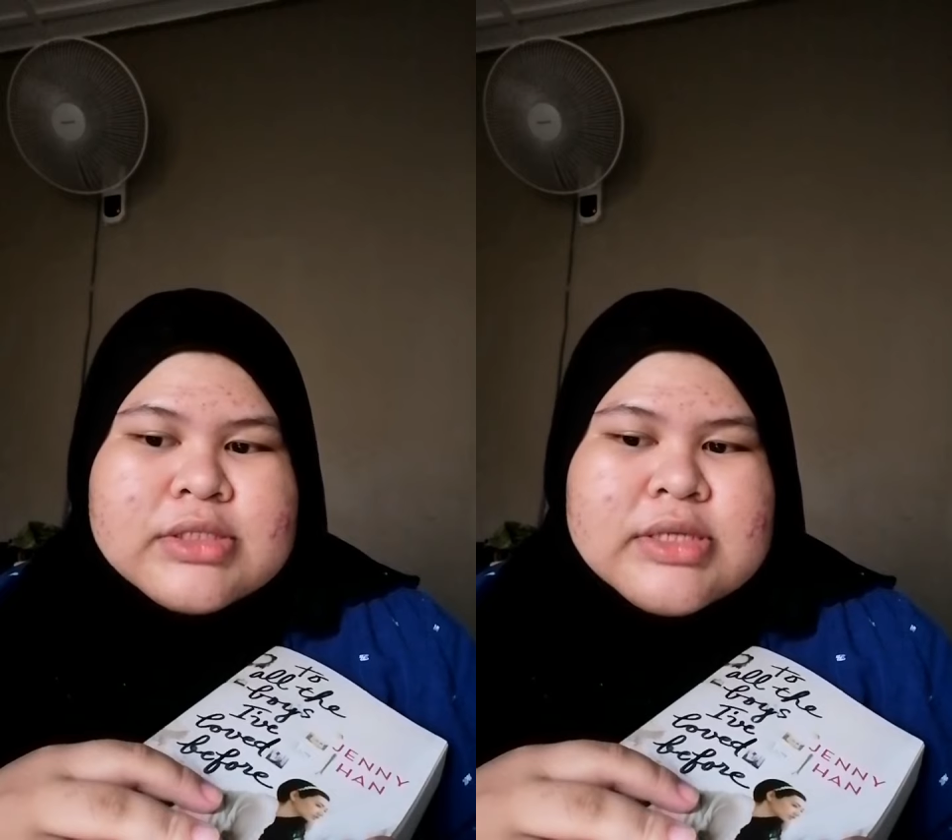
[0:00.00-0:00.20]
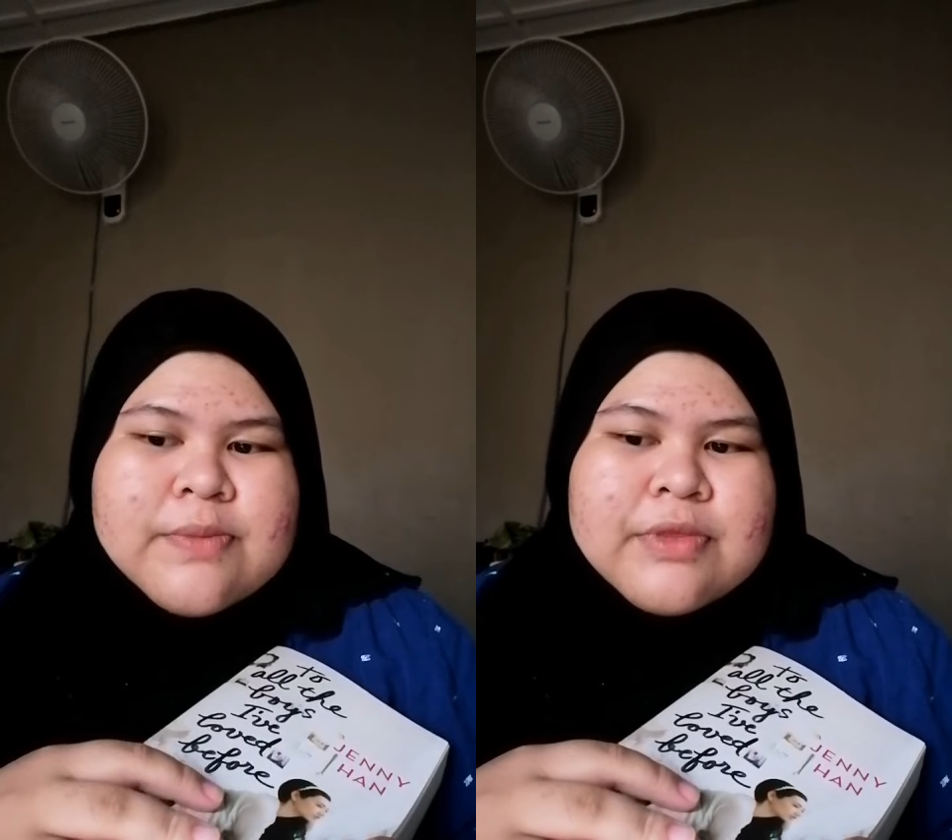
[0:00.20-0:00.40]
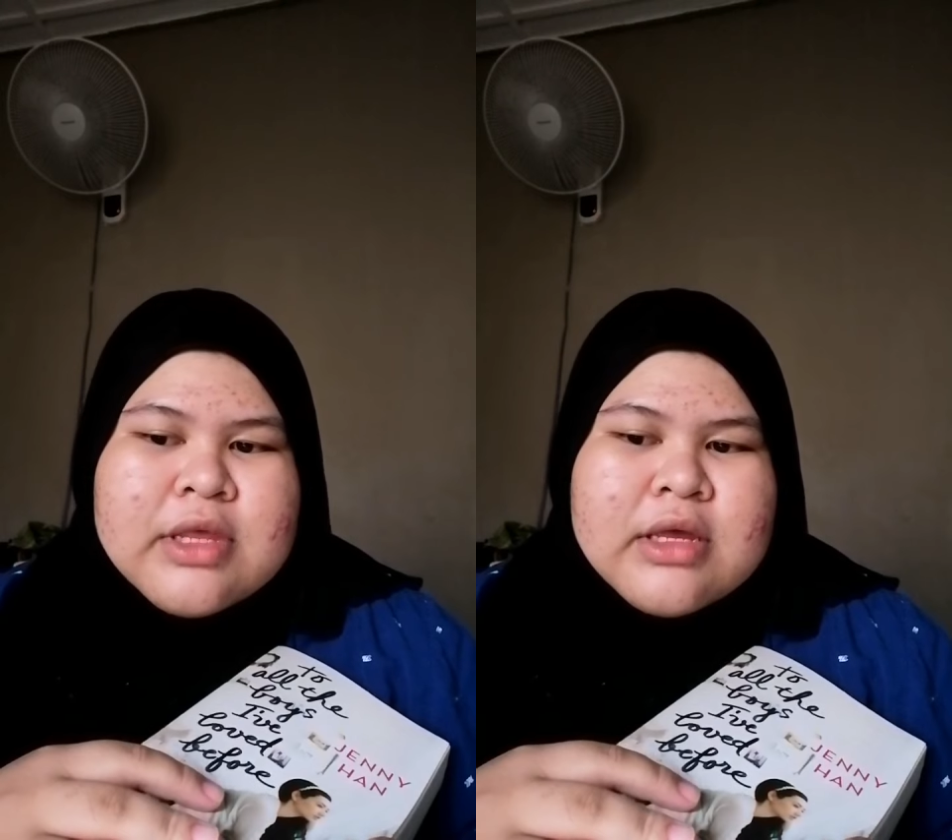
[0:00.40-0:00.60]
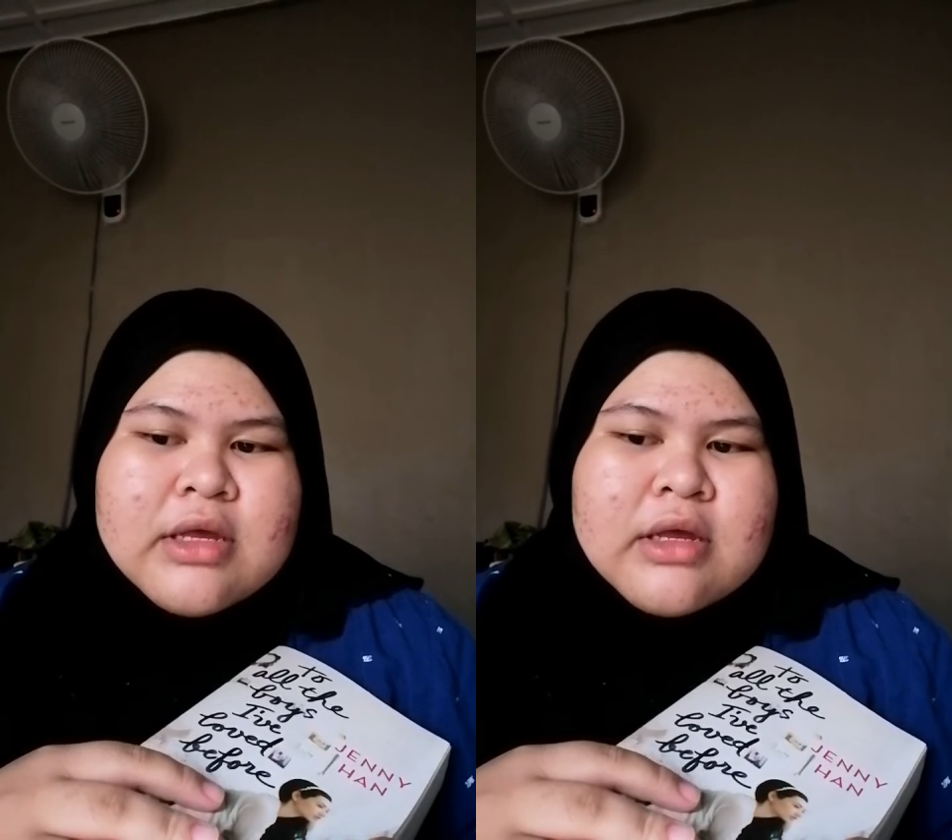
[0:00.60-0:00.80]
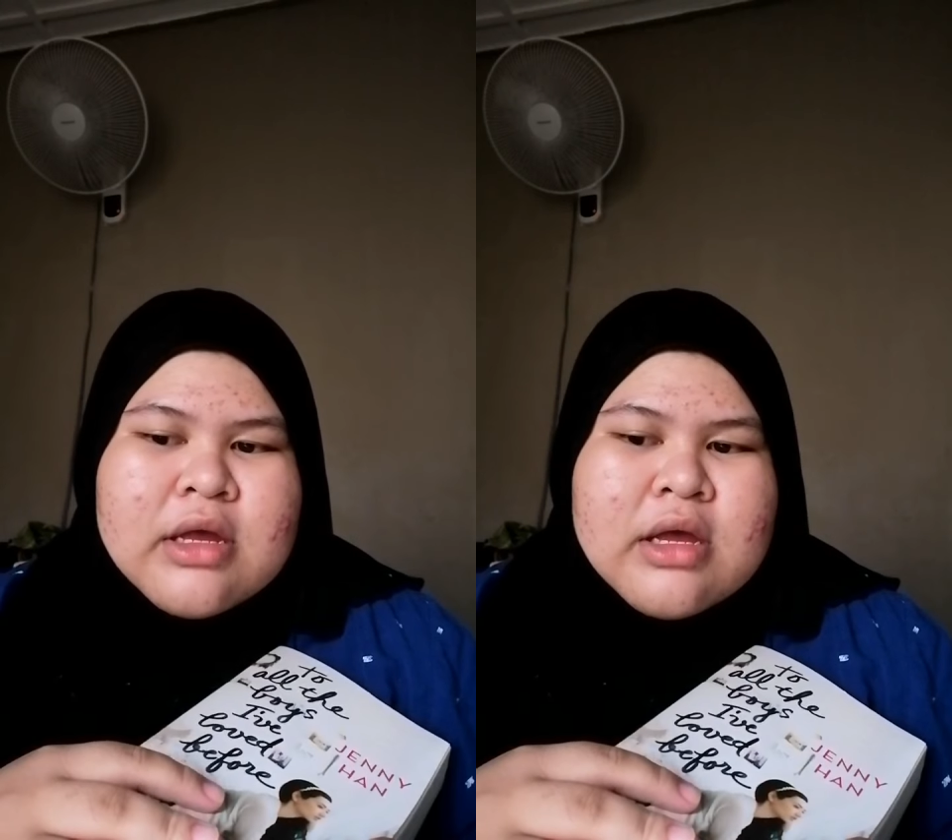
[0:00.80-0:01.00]

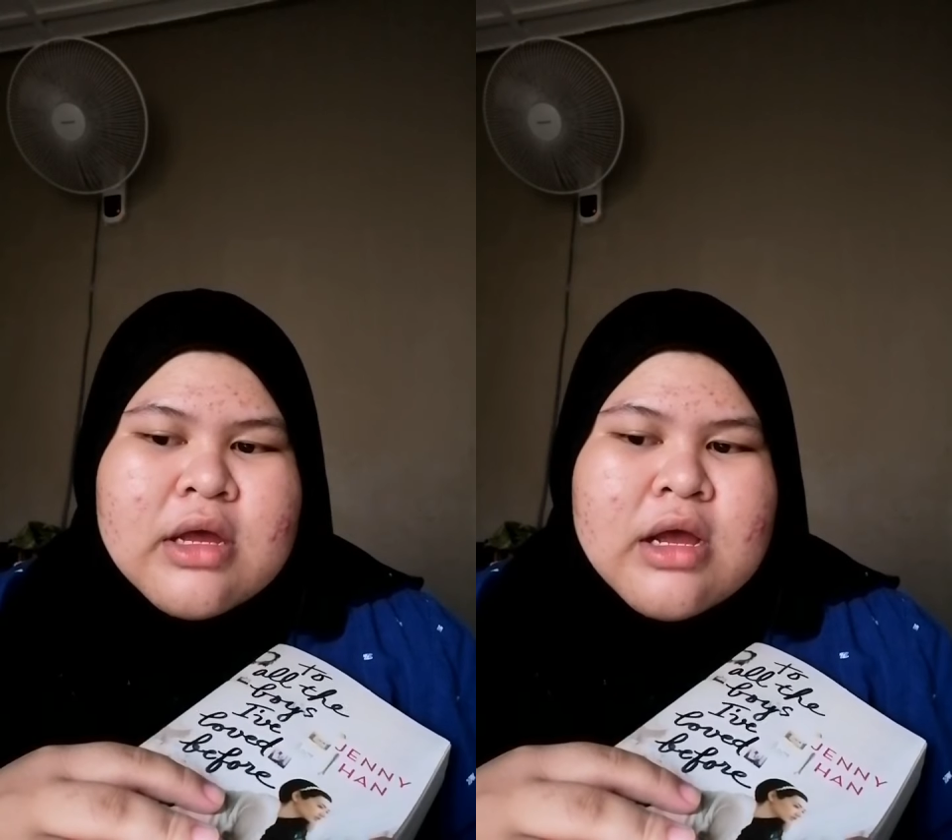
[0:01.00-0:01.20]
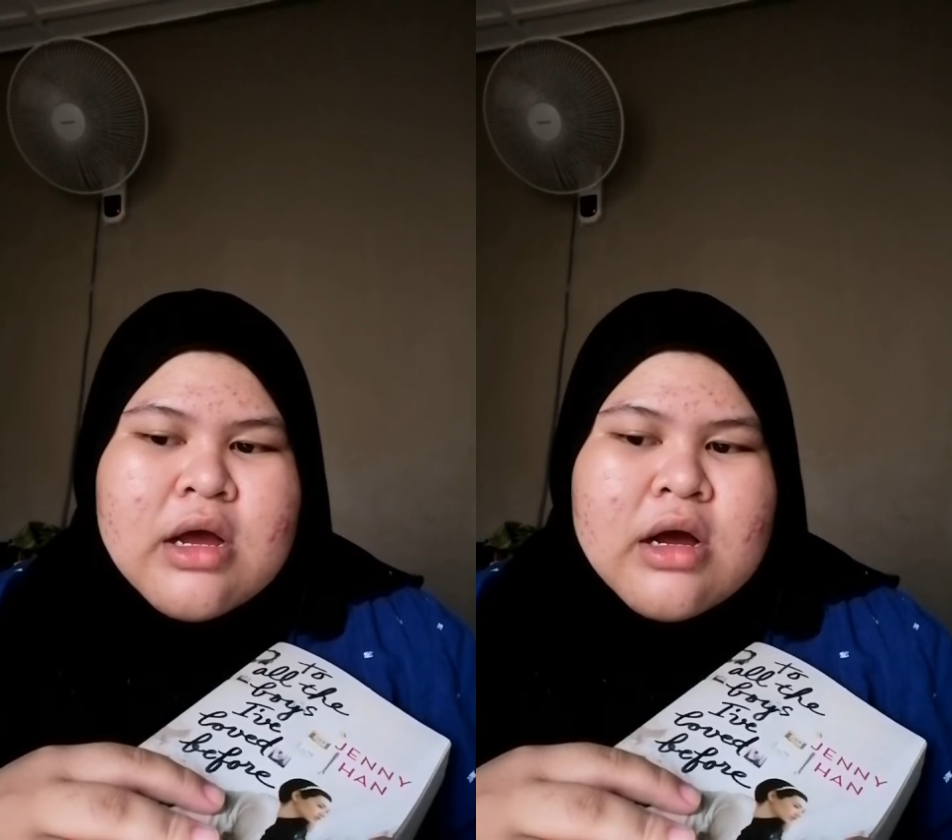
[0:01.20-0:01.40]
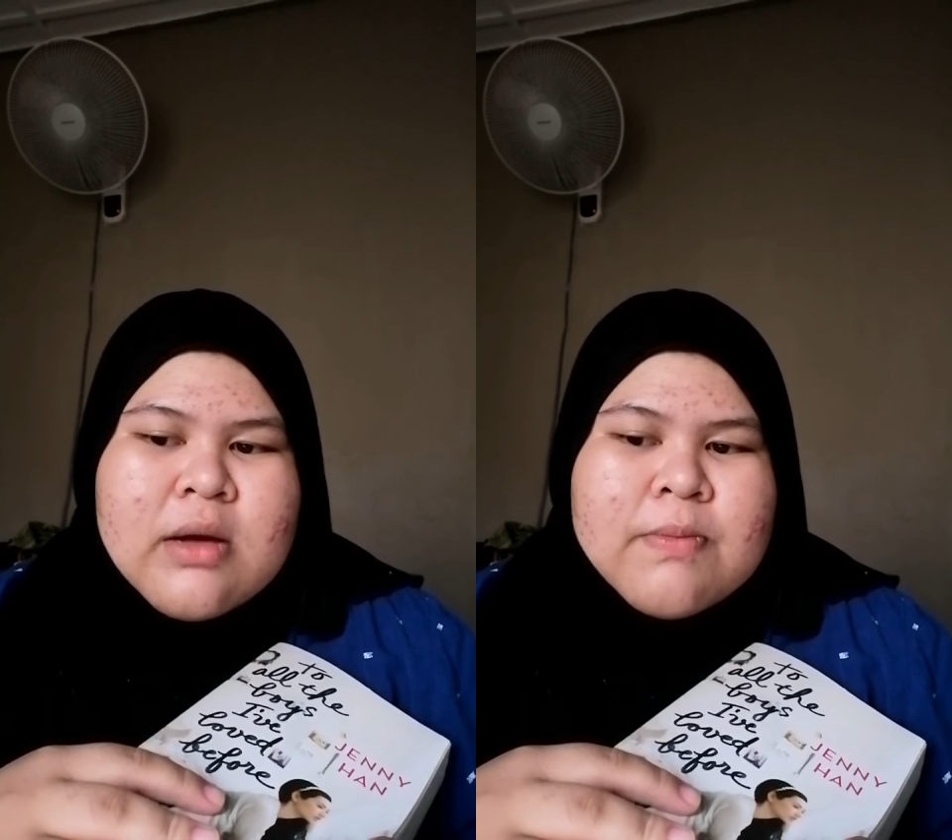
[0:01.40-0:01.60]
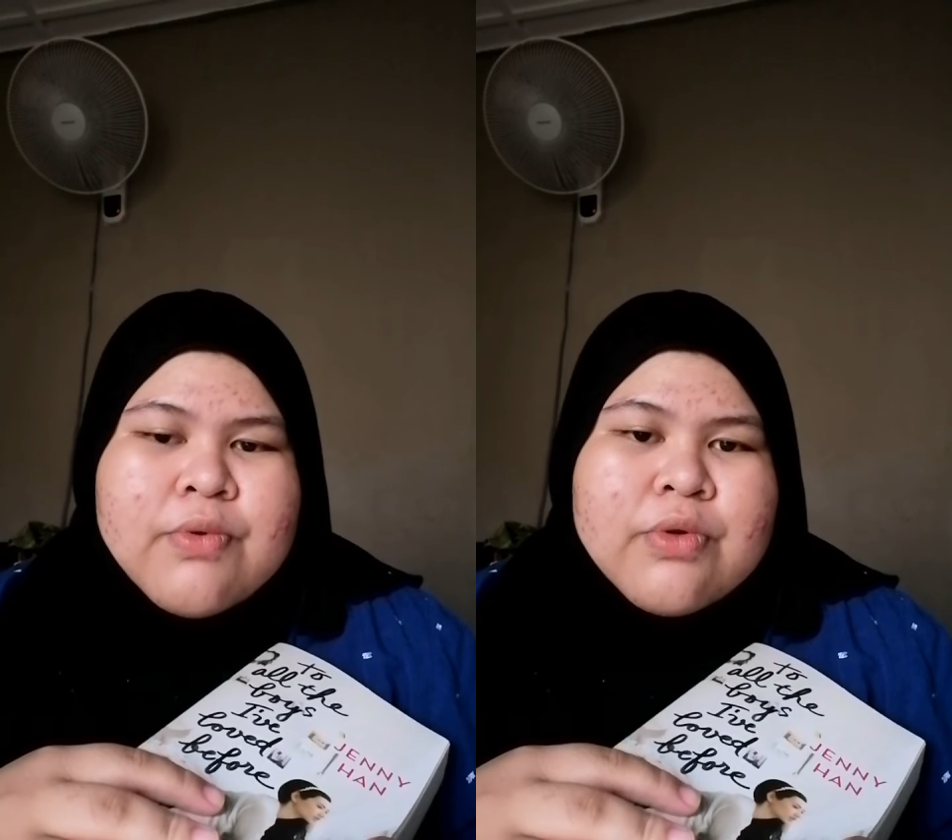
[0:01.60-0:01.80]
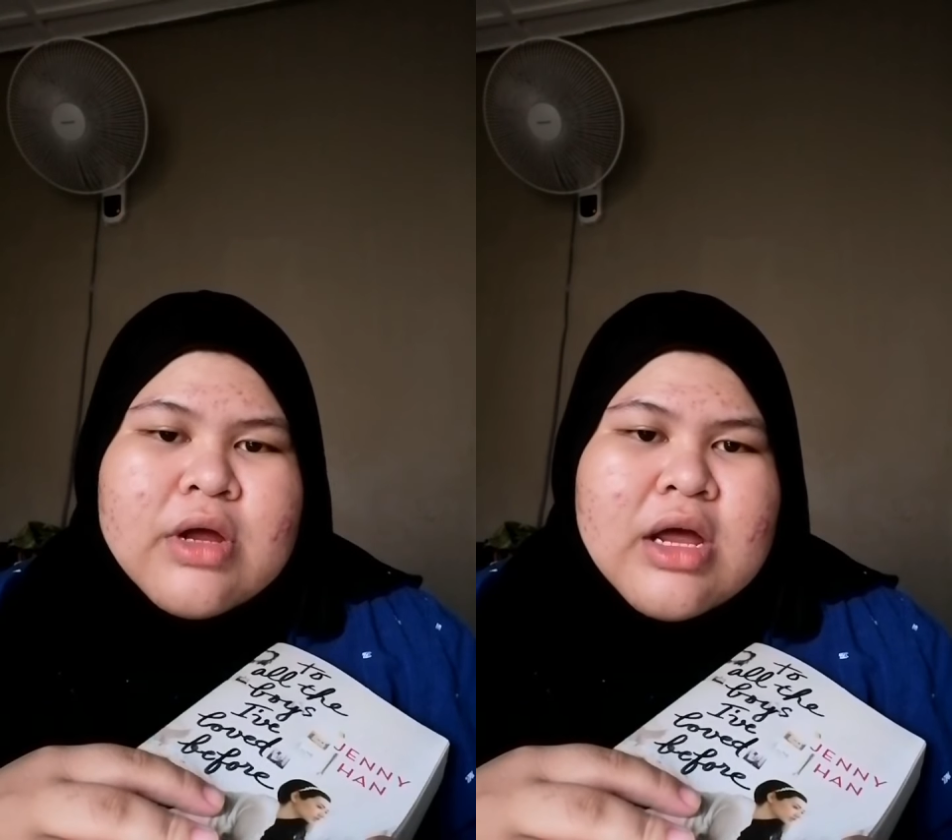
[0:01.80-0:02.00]
something,
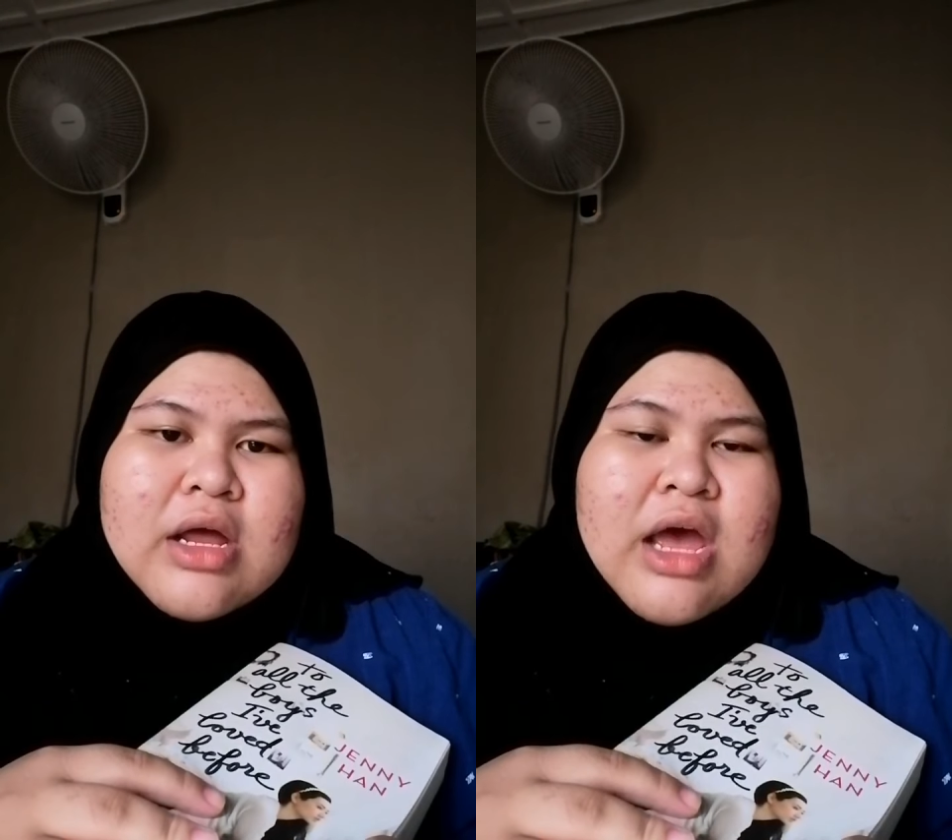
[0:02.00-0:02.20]
a